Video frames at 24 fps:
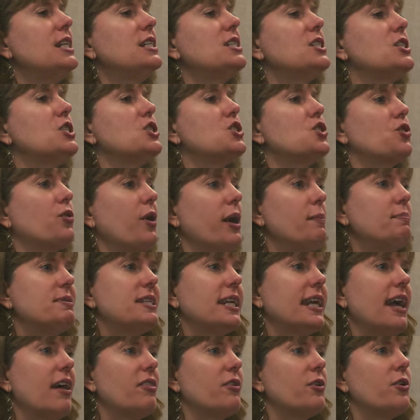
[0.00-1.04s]
needs to scrape
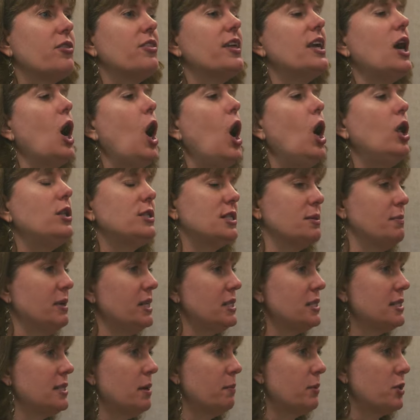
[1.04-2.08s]
together the
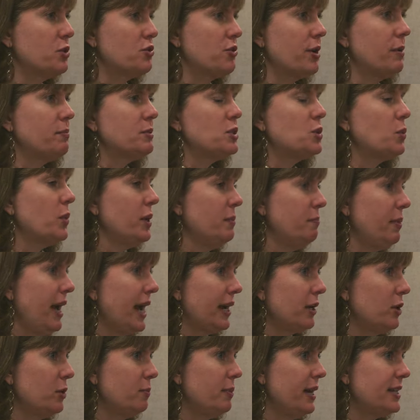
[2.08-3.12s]
ultimate summer trip to win
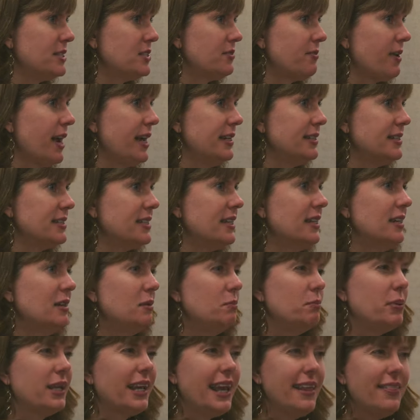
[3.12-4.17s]
back her best friend.
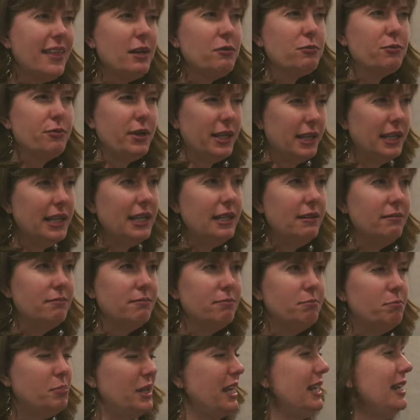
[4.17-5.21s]
But can they really
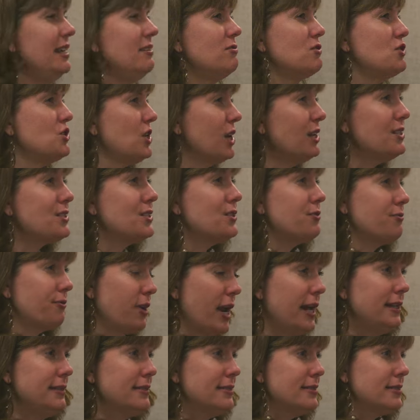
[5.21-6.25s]
be just
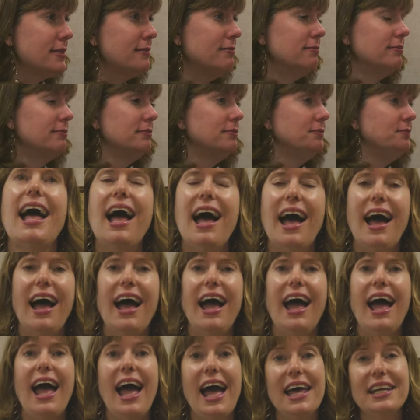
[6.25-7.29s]
friends?
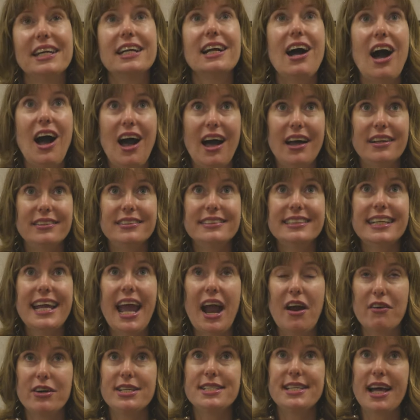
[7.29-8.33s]
Hana Khan
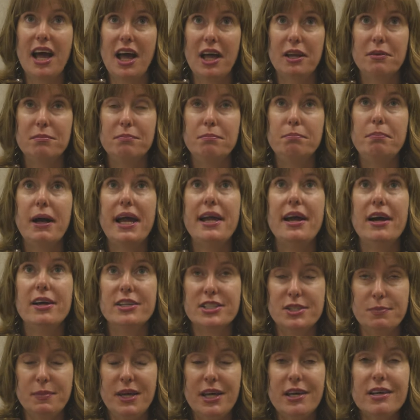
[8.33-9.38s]
Carries On by
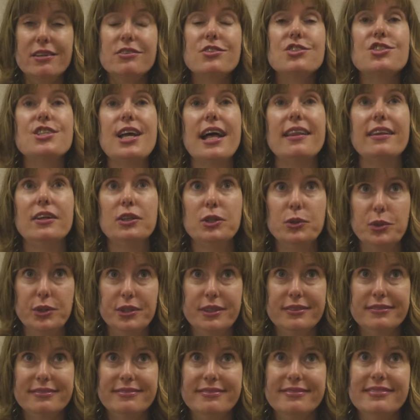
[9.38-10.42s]
Uzma
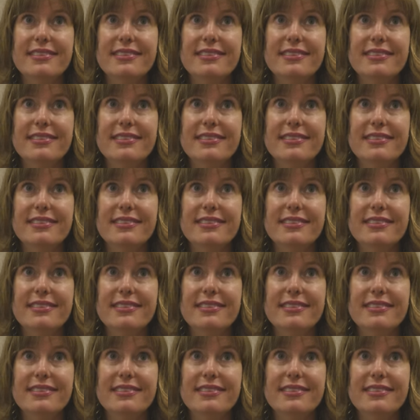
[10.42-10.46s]
Jalaluddin.